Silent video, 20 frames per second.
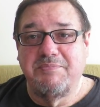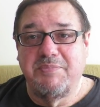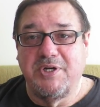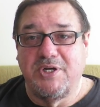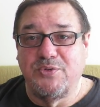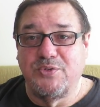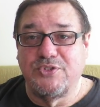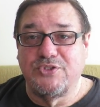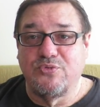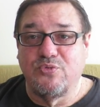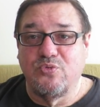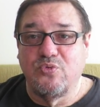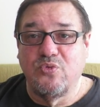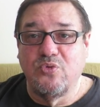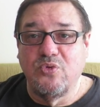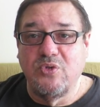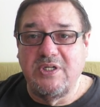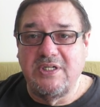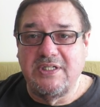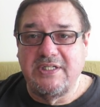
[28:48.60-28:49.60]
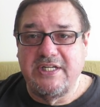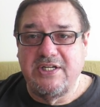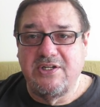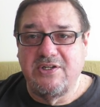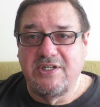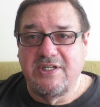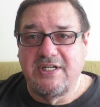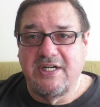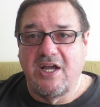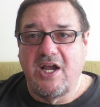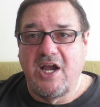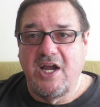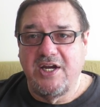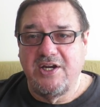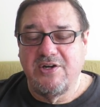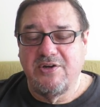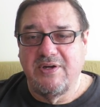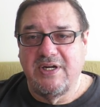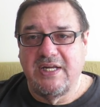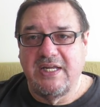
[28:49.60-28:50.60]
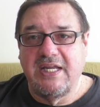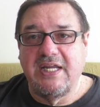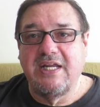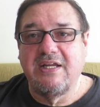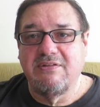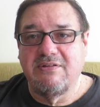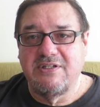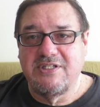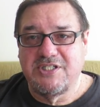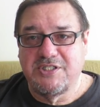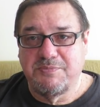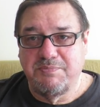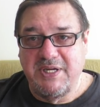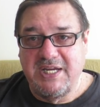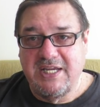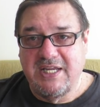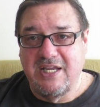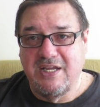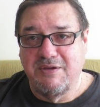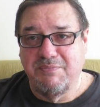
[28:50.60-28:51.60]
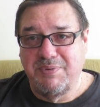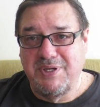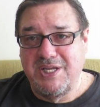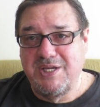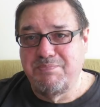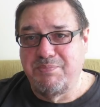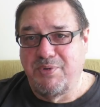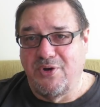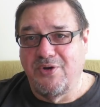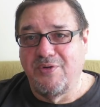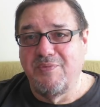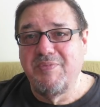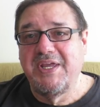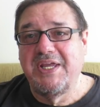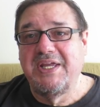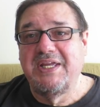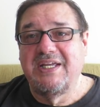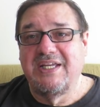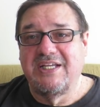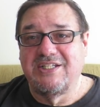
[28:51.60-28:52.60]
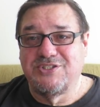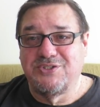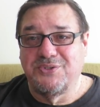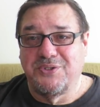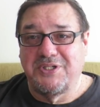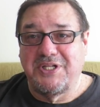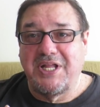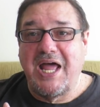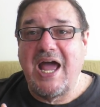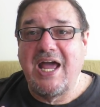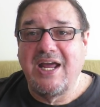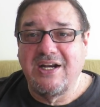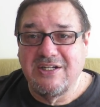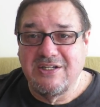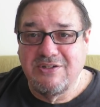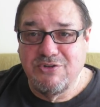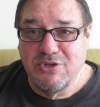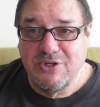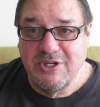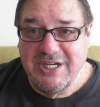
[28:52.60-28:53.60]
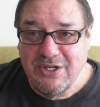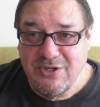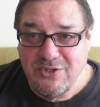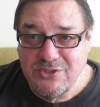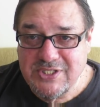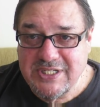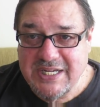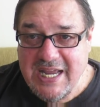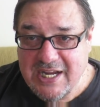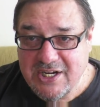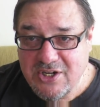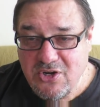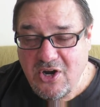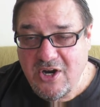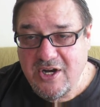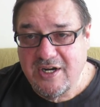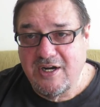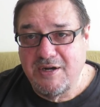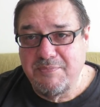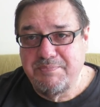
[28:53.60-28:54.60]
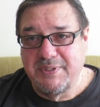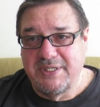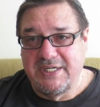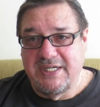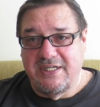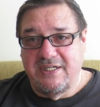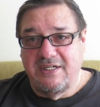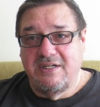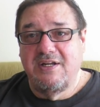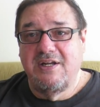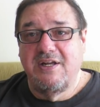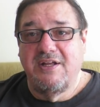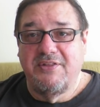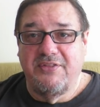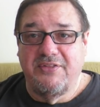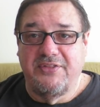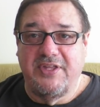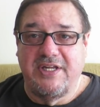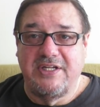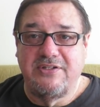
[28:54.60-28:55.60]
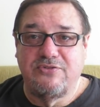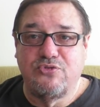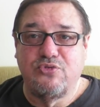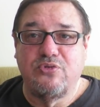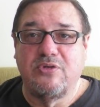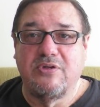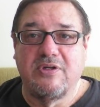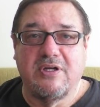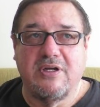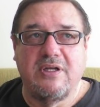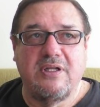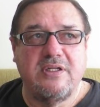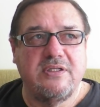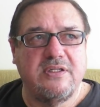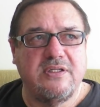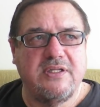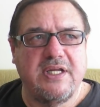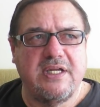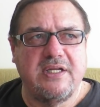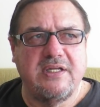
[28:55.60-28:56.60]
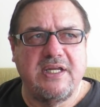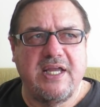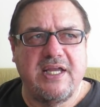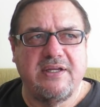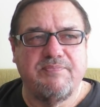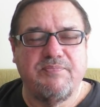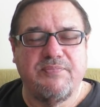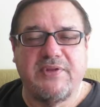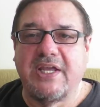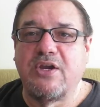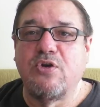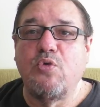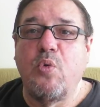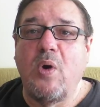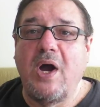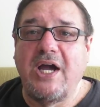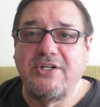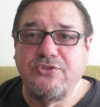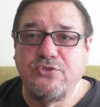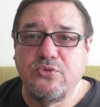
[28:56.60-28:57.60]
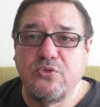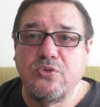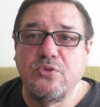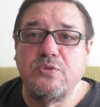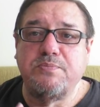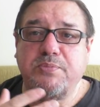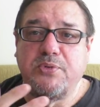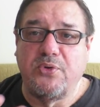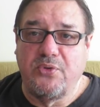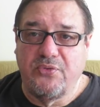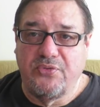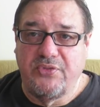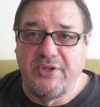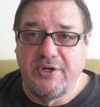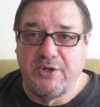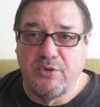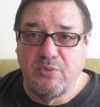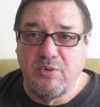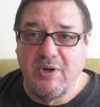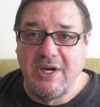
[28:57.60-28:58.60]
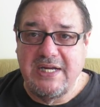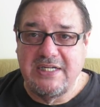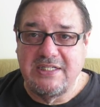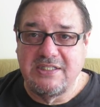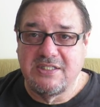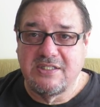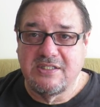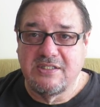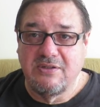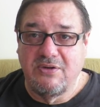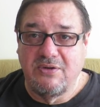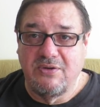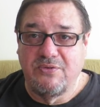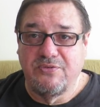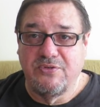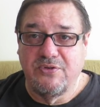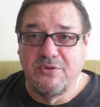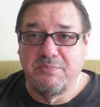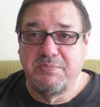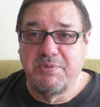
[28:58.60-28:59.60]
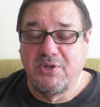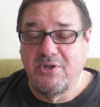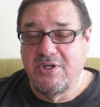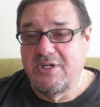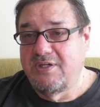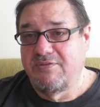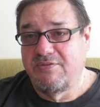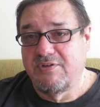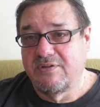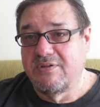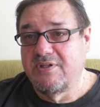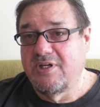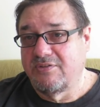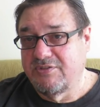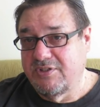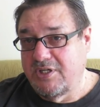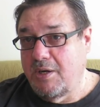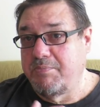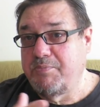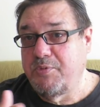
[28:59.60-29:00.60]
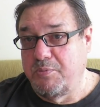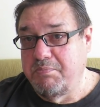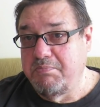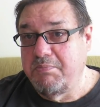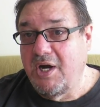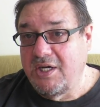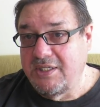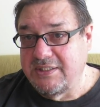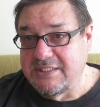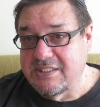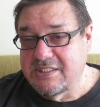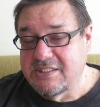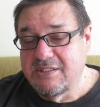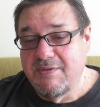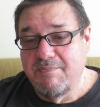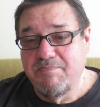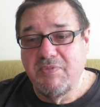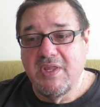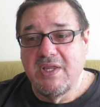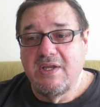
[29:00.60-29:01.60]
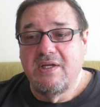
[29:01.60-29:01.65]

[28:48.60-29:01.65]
but it was really good at hiring English-speaking people. And so a lot of gringos got caught up in it. They quadrupled their rates over the period of a couple months.